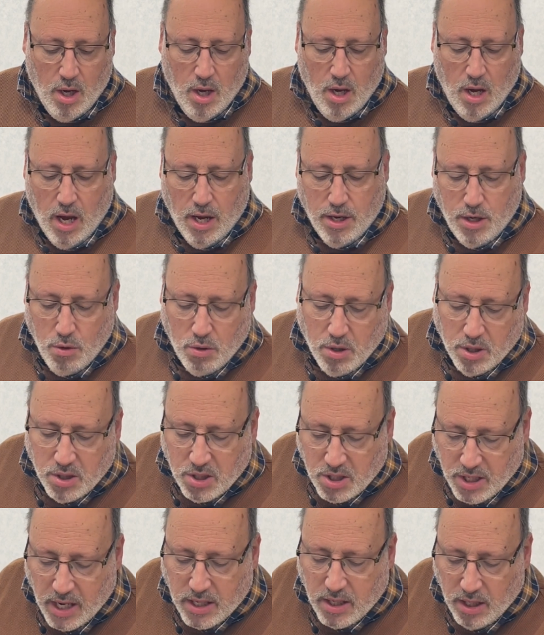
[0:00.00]
And you can
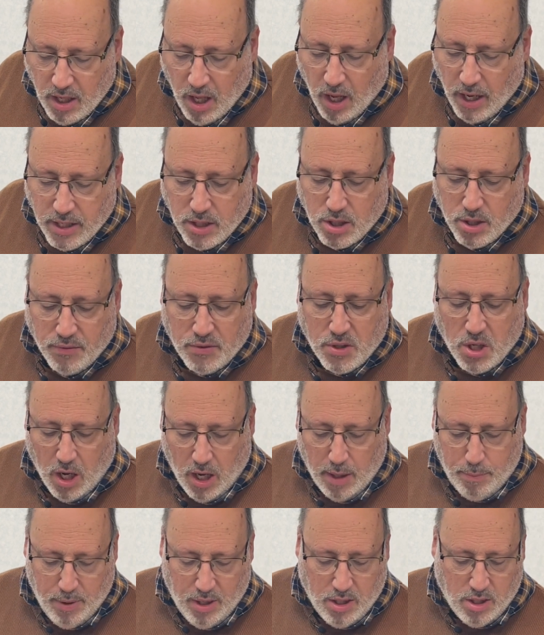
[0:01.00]
set lines of
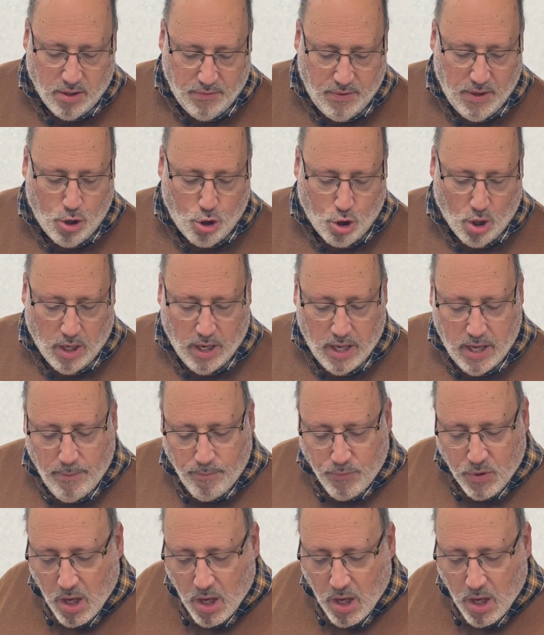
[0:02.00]
type individually.